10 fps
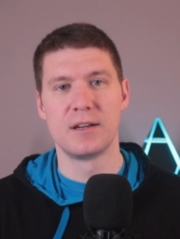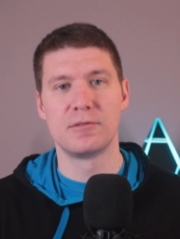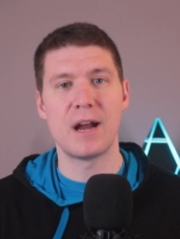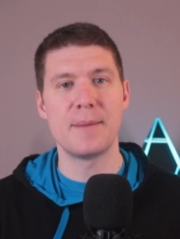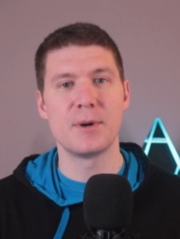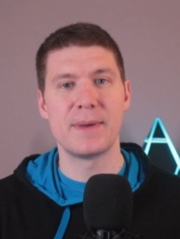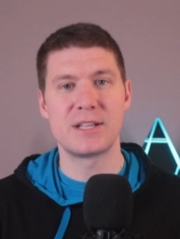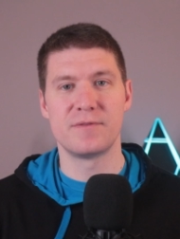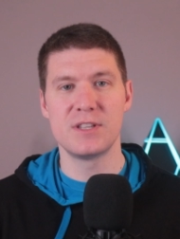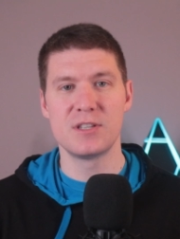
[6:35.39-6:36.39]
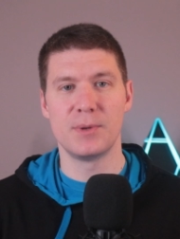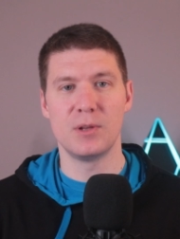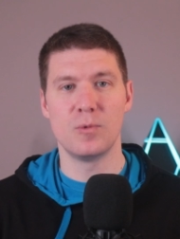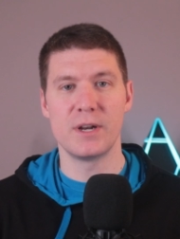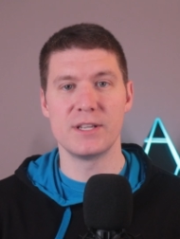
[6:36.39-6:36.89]
Grammar makes
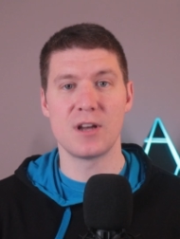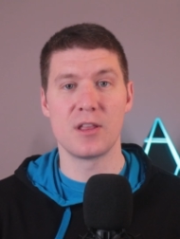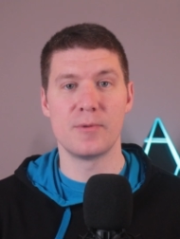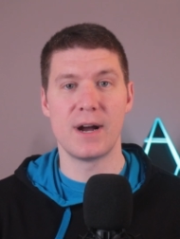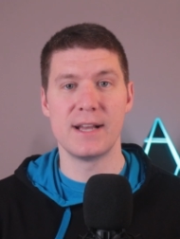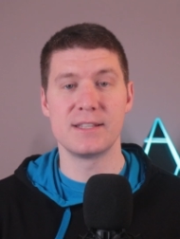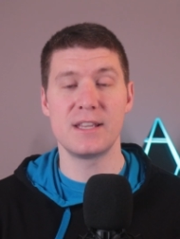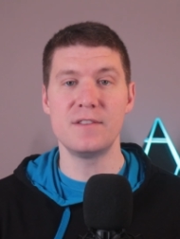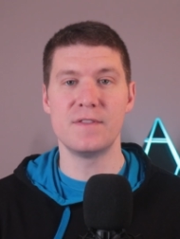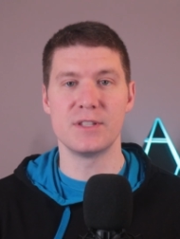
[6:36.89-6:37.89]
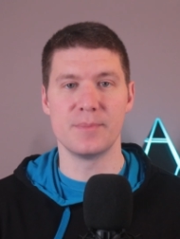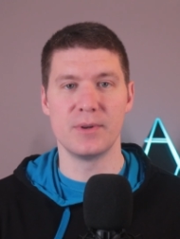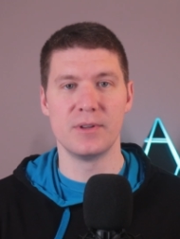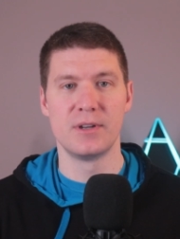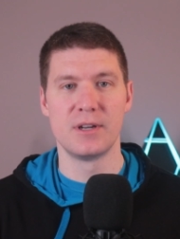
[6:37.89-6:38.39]
visible what is otherwise
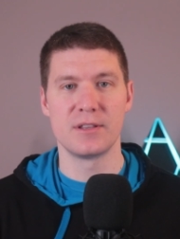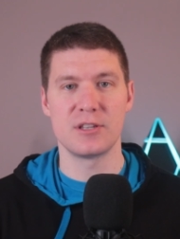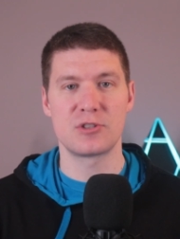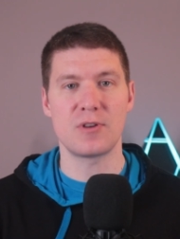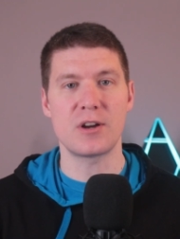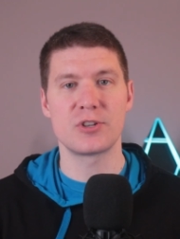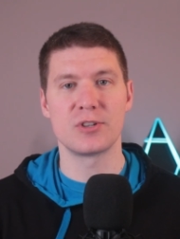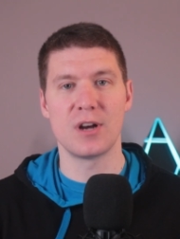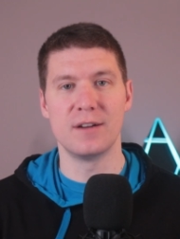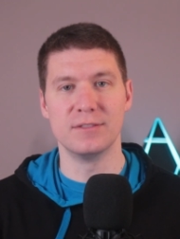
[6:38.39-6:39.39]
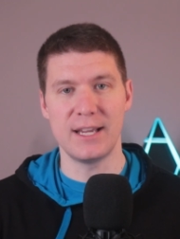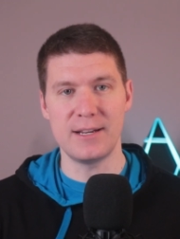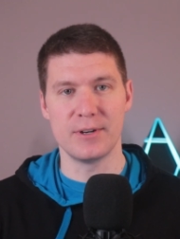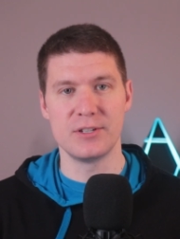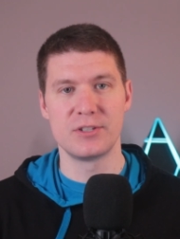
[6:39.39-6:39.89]
invisible, the structure of
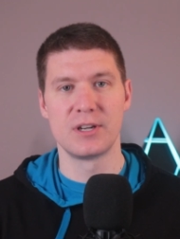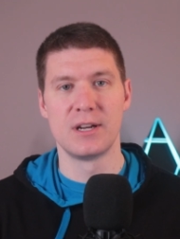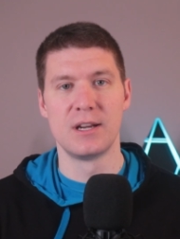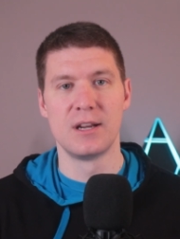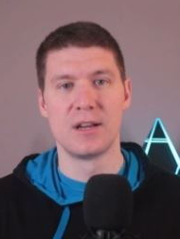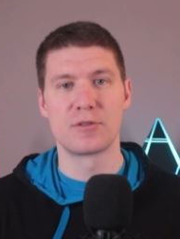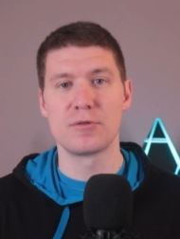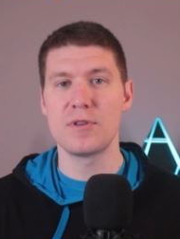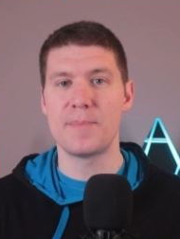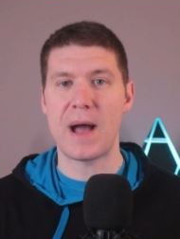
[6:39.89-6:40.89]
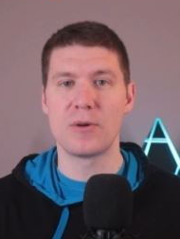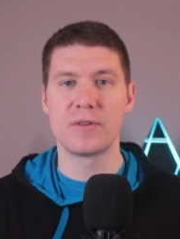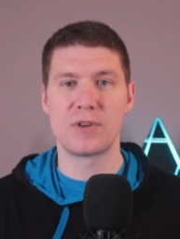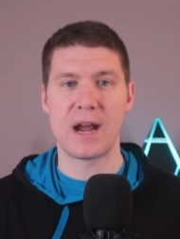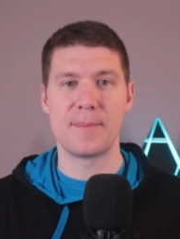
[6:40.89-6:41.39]
language. Through the power
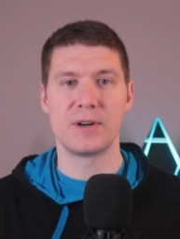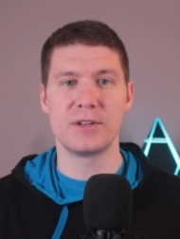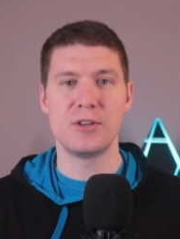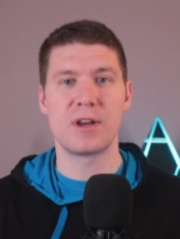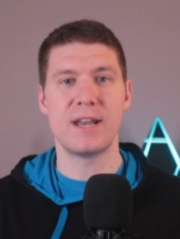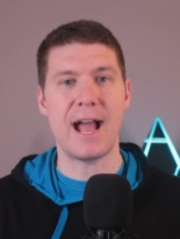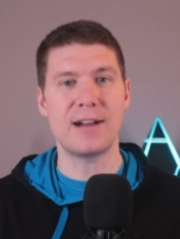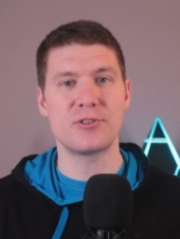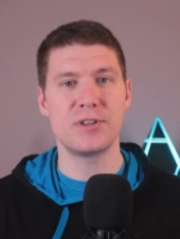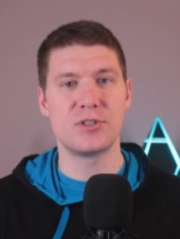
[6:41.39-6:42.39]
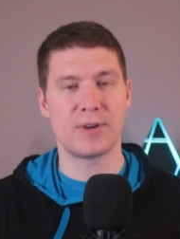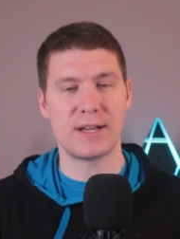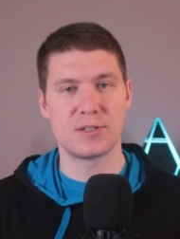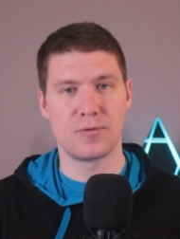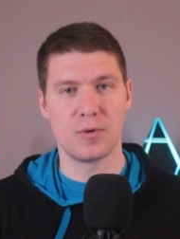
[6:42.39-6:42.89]
of grammar, you can actually
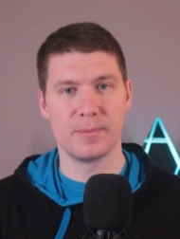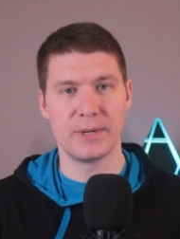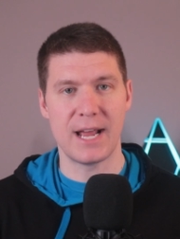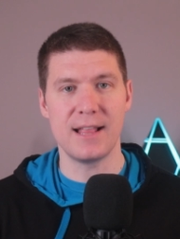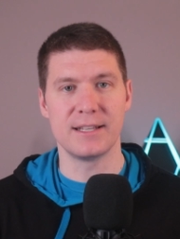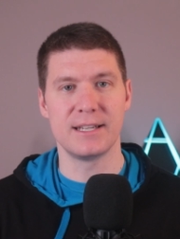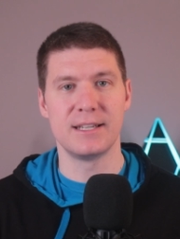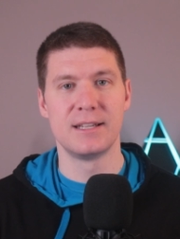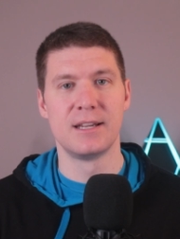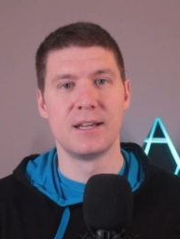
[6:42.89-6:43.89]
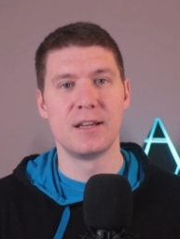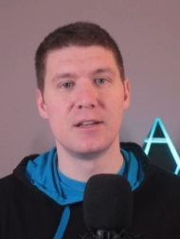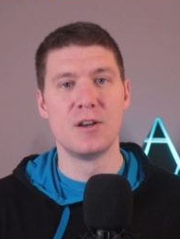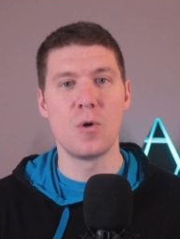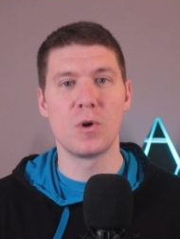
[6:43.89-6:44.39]
transform reality.
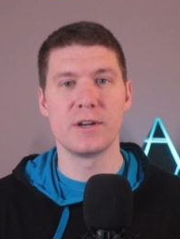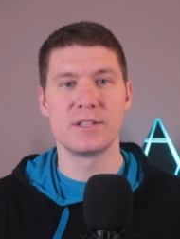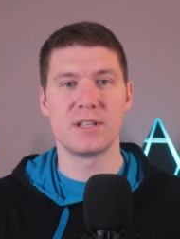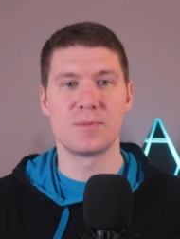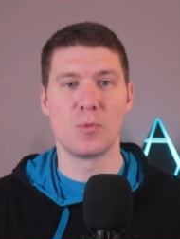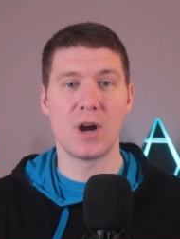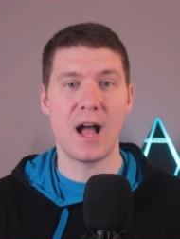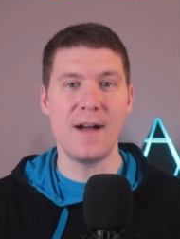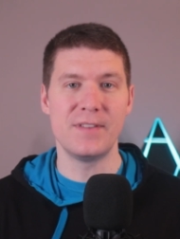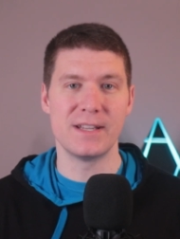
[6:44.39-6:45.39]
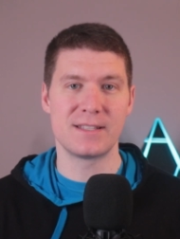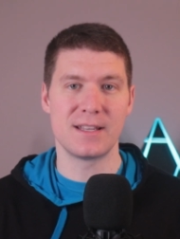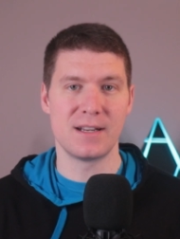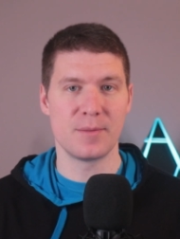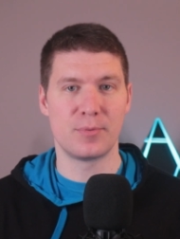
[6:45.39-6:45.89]
Nowhere is this more obvious
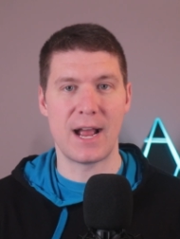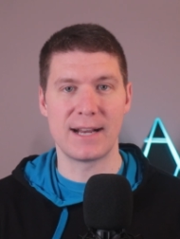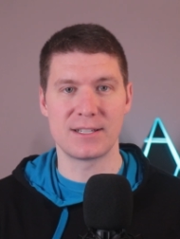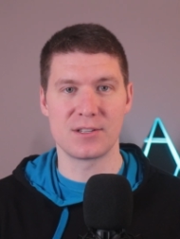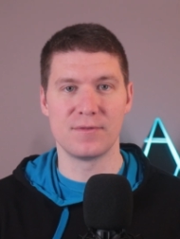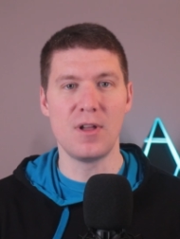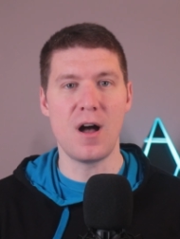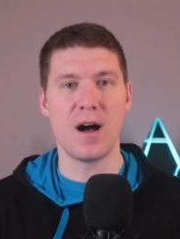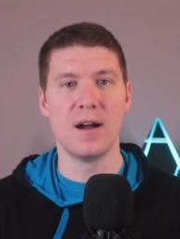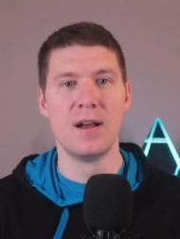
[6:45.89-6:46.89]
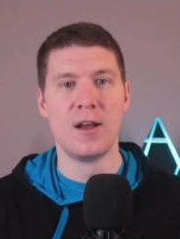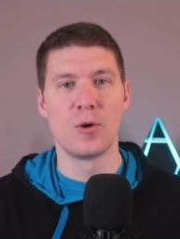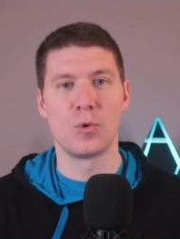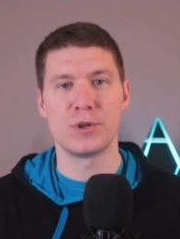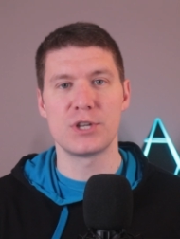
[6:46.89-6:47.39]
than in the practice of law,
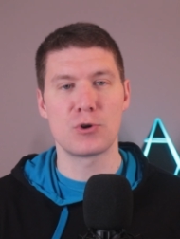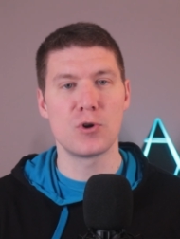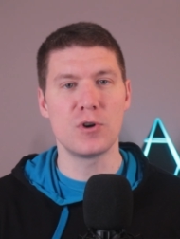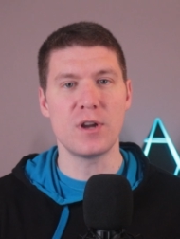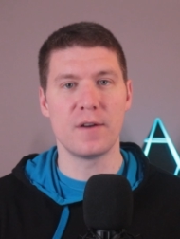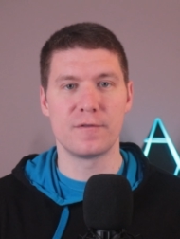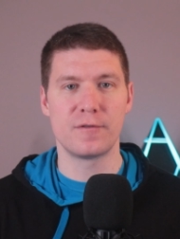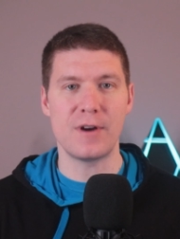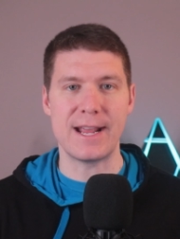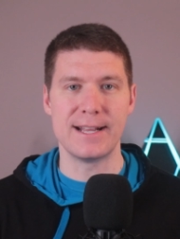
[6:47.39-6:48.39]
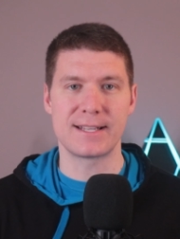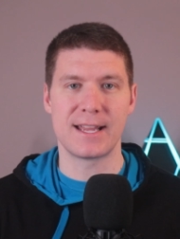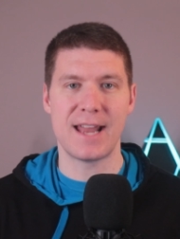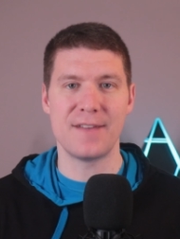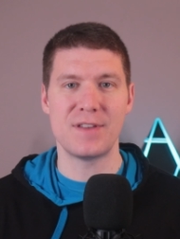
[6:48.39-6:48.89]
where a turn of phrase
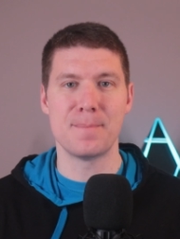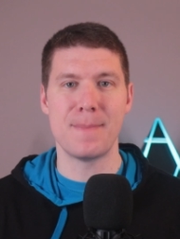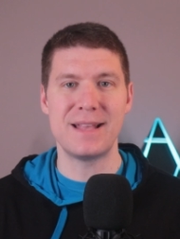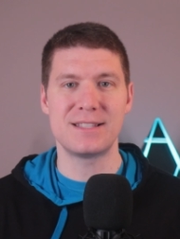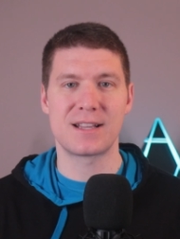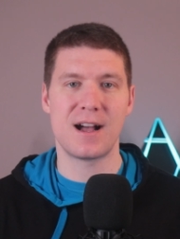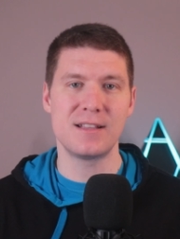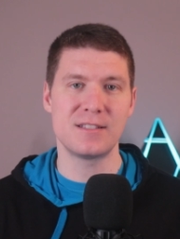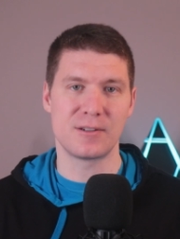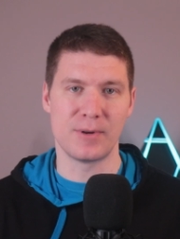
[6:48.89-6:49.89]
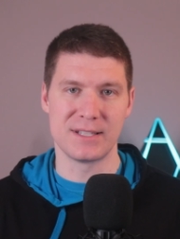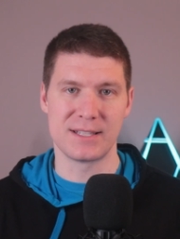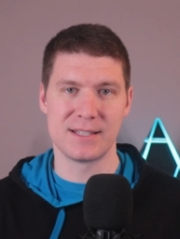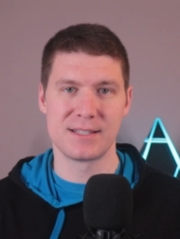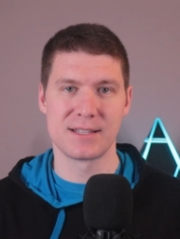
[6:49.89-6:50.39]
can have immense
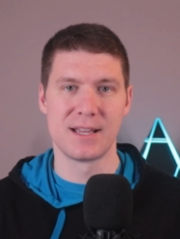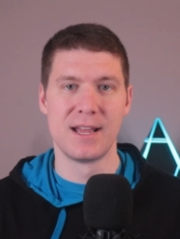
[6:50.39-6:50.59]
consequences.